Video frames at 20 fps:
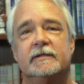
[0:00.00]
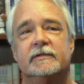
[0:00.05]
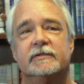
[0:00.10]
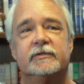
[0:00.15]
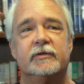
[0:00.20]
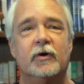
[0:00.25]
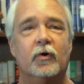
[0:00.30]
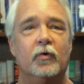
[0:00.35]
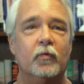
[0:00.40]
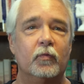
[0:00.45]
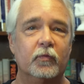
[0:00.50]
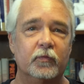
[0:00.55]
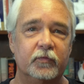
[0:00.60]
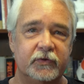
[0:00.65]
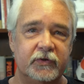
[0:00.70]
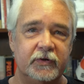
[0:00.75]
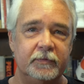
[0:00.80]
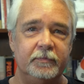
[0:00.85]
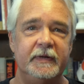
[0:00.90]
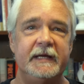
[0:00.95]
So
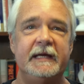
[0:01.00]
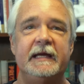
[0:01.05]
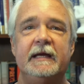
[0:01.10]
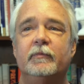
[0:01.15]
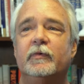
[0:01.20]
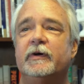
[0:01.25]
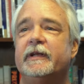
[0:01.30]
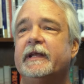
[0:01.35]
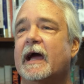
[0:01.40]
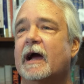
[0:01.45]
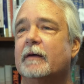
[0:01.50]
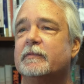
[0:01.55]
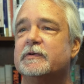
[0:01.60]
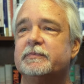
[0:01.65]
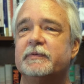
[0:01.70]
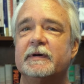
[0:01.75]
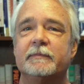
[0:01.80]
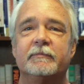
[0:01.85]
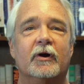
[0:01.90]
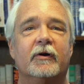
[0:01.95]
to me, when the Arab
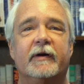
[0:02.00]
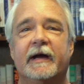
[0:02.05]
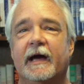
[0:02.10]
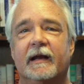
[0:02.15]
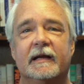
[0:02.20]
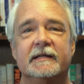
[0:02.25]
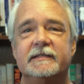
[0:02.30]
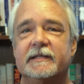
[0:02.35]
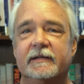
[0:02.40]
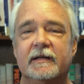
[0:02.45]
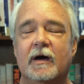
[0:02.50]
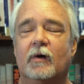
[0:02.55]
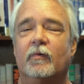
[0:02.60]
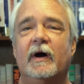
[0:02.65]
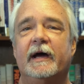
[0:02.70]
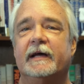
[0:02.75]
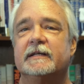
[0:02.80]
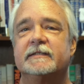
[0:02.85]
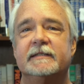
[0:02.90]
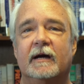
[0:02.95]
Spring broke out, I said, no
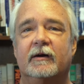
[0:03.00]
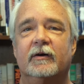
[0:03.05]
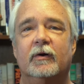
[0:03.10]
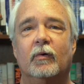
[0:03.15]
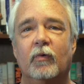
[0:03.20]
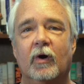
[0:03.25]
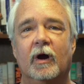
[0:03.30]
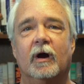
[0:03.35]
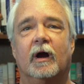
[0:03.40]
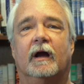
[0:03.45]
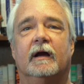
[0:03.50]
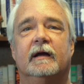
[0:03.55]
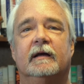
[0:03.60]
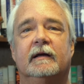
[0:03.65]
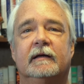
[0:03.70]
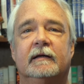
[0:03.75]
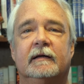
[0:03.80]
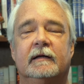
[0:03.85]
way, it's not going to work.